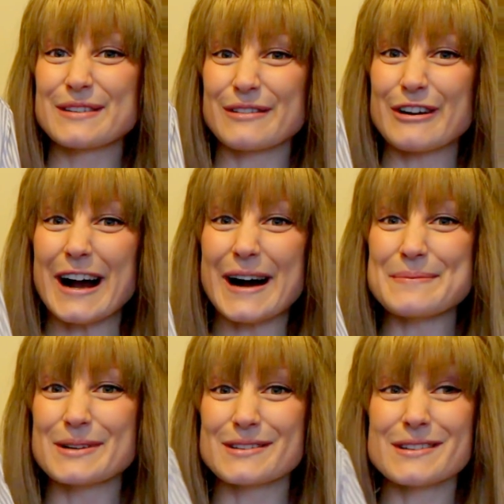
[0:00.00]
to throw it
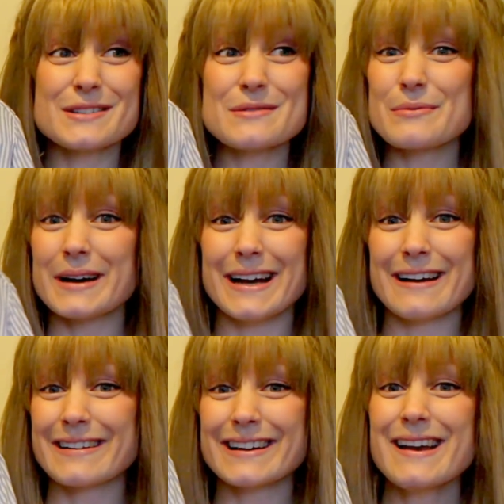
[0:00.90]
out because I still
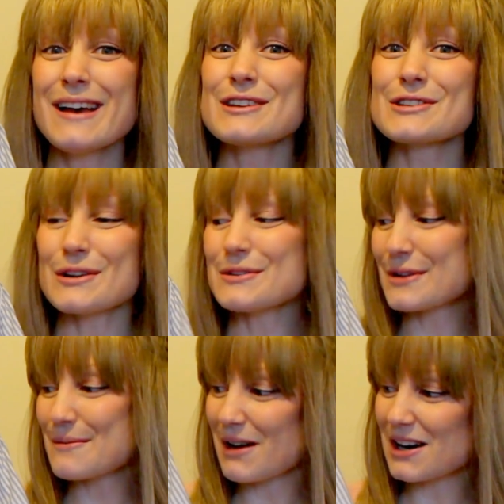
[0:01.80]
wear it so
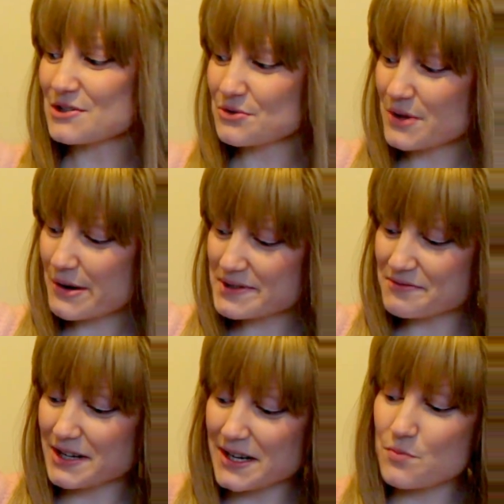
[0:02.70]
much, and although it's
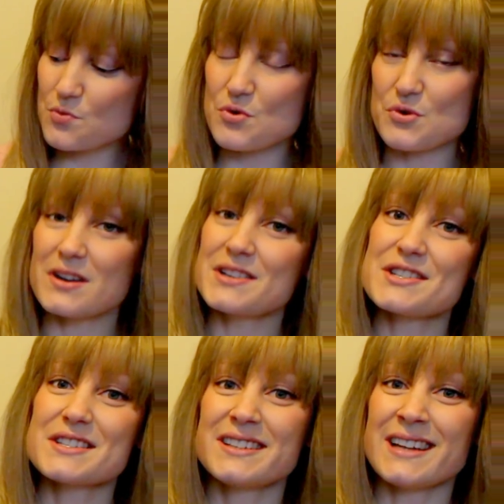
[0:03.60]
really worn, I
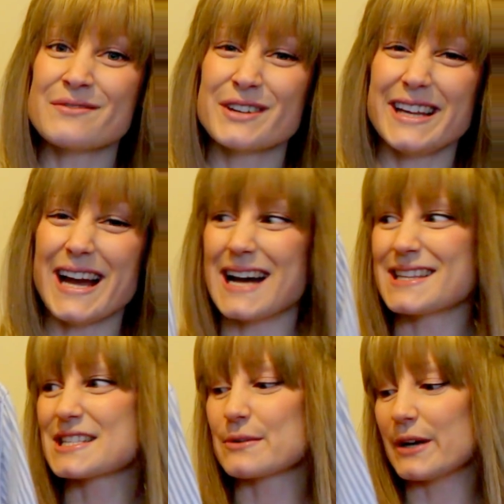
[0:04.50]
just think that really
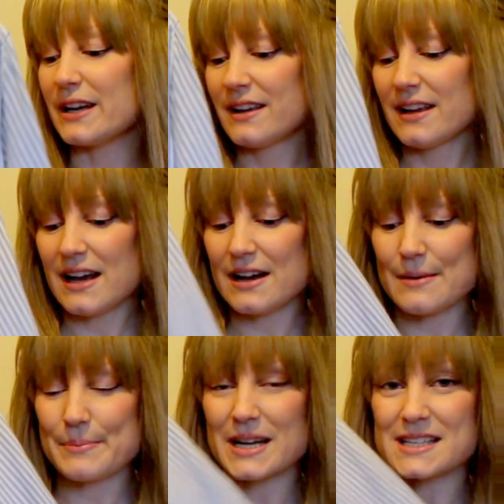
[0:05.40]
adds to it.
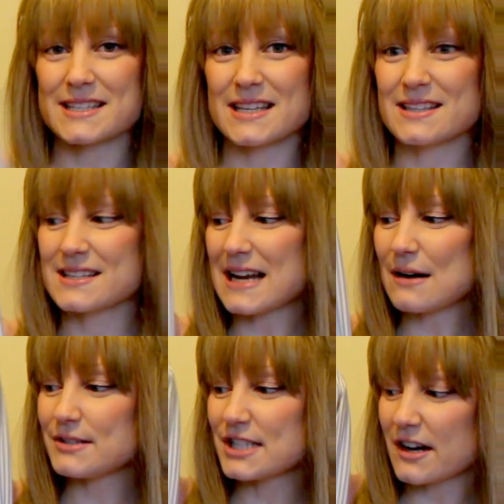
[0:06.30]
But as I said, the
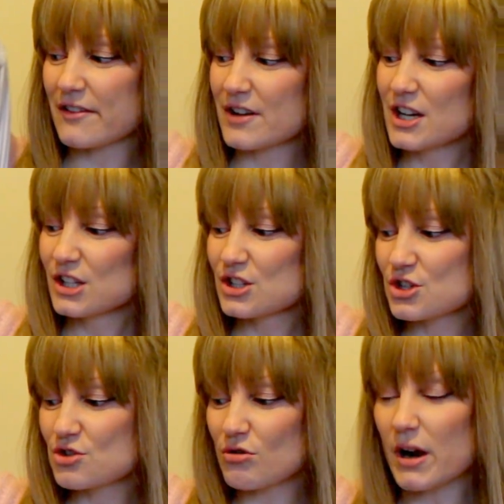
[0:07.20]
slouchy kind of
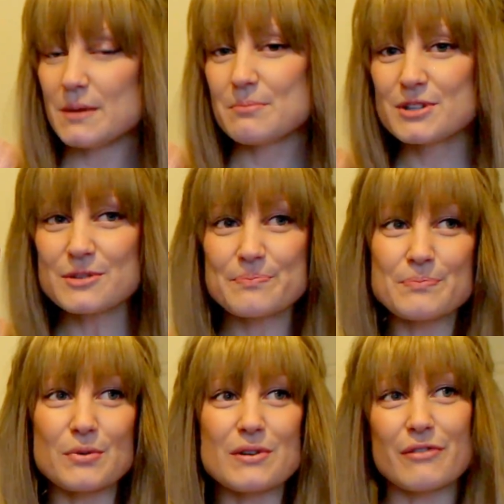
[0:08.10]
striped
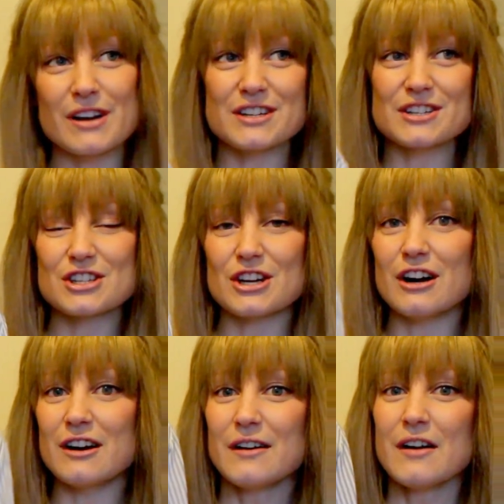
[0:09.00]
boyfriend
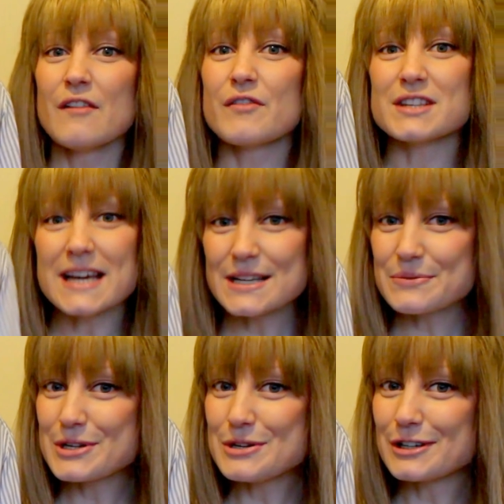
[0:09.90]
shirt for days
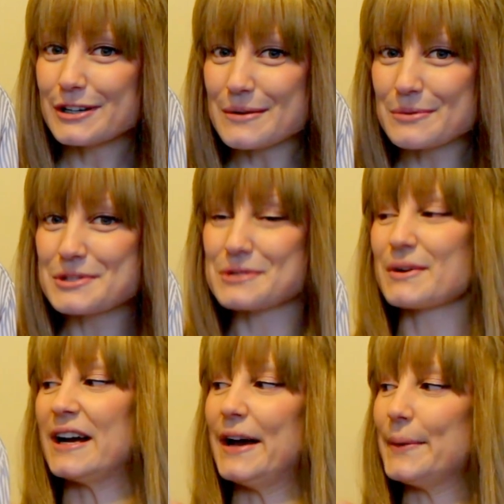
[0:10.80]
when you don't know what to
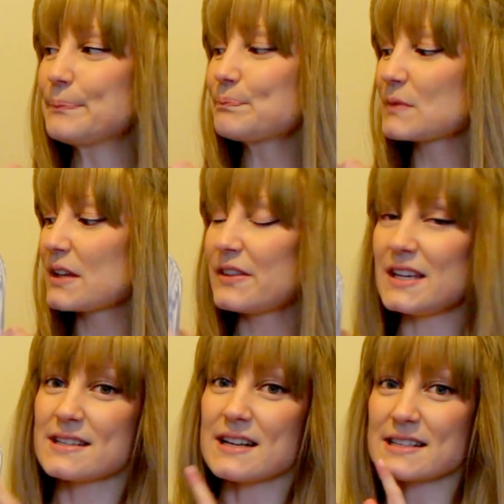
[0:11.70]
wear,
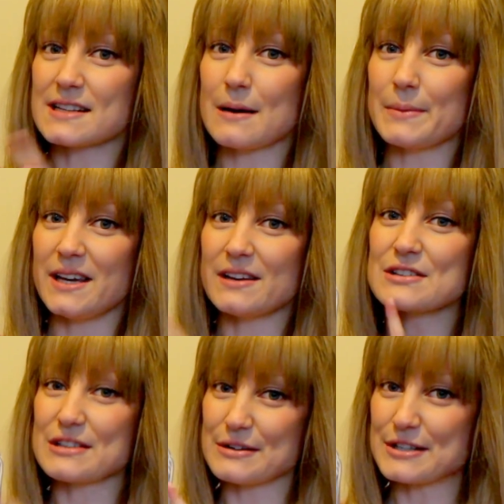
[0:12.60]
this has come in
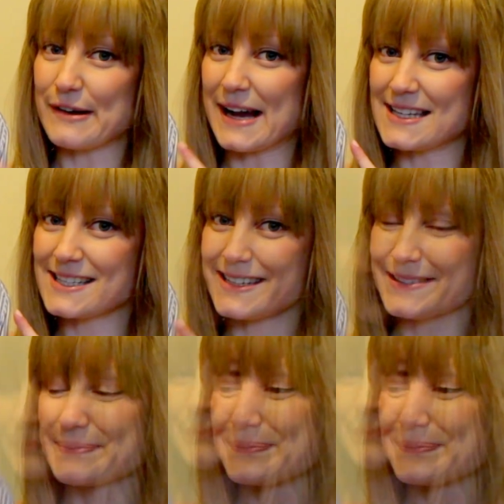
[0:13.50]
so handy.